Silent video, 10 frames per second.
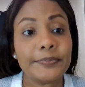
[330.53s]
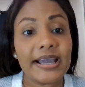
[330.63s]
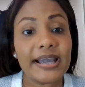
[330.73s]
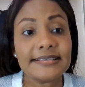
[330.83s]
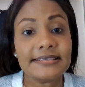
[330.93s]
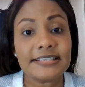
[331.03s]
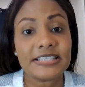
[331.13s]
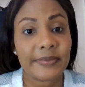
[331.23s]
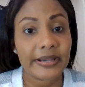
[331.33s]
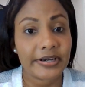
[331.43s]
pricing
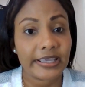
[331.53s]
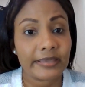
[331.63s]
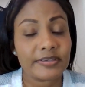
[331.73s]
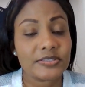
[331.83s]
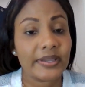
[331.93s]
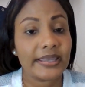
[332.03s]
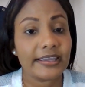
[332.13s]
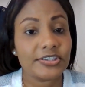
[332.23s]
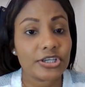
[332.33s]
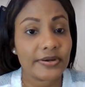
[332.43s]
disparity between
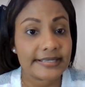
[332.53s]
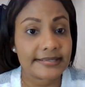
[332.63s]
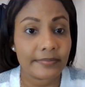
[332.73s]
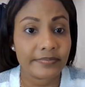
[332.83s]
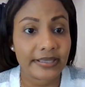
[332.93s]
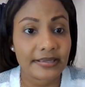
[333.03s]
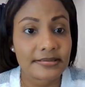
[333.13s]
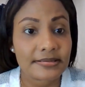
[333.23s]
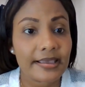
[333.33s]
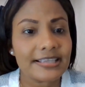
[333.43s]
insurance
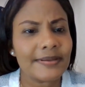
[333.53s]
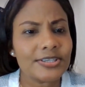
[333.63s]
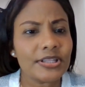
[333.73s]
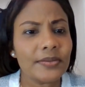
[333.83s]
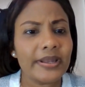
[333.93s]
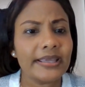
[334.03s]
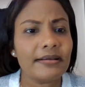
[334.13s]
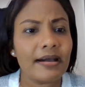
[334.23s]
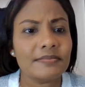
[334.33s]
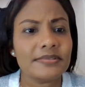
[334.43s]
companies, especially when
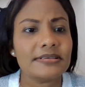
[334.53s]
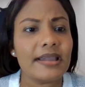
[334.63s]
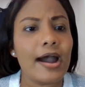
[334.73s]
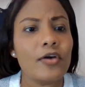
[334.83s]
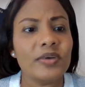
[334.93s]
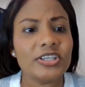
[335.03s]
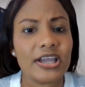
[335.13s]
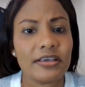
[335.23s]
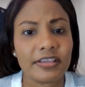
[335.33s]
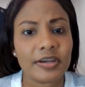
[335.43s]
it comes to how
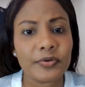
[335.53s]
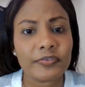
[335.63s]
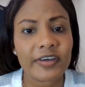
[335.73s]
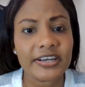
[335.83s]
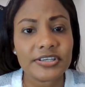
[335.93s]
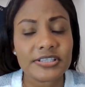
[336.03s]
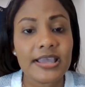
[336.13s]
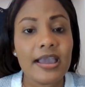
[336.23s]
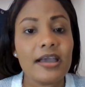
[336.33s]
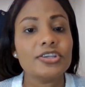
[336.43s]
much healthcare
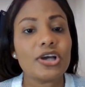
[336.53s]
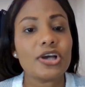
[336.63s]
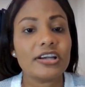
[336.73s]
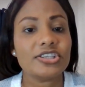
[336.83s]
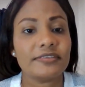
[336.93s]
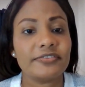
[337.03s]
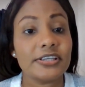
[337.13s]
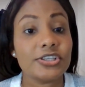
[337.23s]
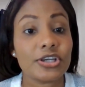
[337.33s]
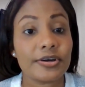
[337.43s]
providers charge
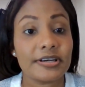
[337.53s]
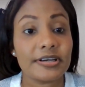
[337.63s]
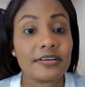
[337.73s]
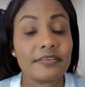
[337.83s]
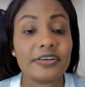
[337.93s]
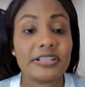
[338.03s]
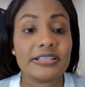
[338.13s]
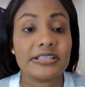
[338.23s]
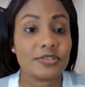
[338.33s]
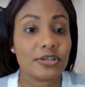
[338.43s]
different insurers for the
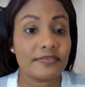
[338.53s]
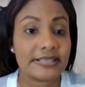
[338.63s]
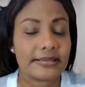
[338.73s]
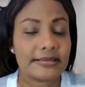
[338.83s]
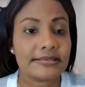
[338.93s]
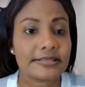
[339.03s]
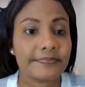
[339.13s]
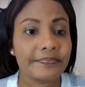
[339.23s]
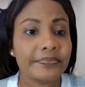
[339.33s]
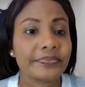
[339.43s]
same services.
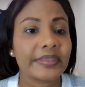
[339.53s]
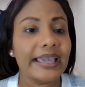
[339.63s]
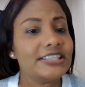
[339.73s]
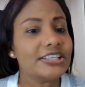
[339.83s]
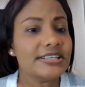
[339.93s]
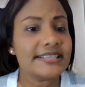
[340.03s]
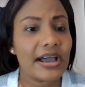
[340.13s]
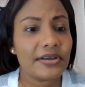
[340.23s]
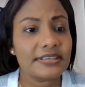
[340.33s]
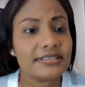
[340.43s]
It turns
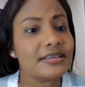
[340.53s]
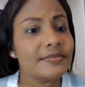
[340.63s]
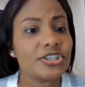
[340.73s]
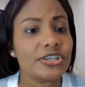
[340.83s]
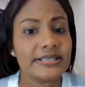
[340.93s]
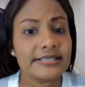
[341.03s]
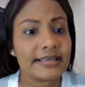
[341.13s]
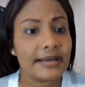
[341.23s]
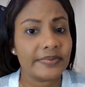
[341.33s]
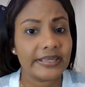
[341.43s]
out that some insurance
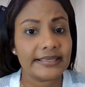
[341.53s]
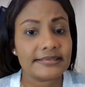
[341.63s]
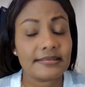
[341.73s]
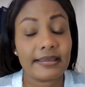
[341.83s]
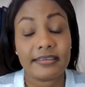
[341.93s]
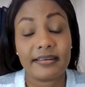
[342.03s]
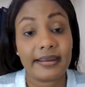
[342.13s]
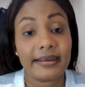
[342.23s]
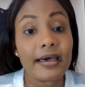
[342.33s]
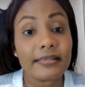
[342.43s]
companies, like
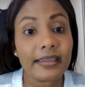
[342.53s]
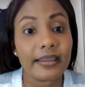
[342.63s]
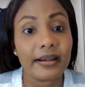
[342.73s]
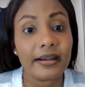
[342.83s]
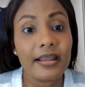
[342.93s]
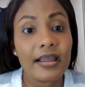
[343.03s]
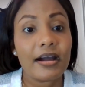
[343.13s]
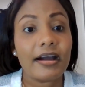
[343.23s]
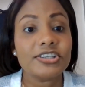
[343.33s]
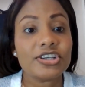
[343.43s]
United Healthcare,
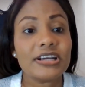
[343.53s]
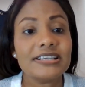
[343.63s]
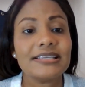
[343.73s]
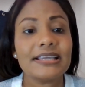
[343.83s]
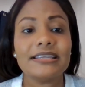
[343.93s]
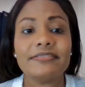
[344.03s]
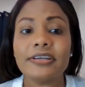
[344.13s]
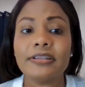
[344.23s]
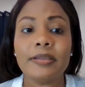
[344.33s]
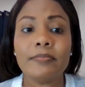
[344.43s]
are charged
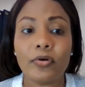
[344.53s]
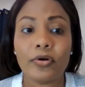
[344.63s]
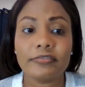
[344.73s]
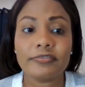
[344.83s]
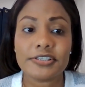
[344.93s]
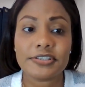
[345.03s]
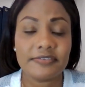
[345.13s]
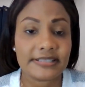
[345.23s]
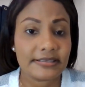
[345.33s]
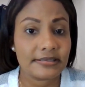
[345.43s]
significantly more for
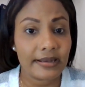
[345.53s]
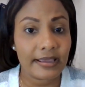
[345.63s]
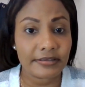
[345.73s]
services than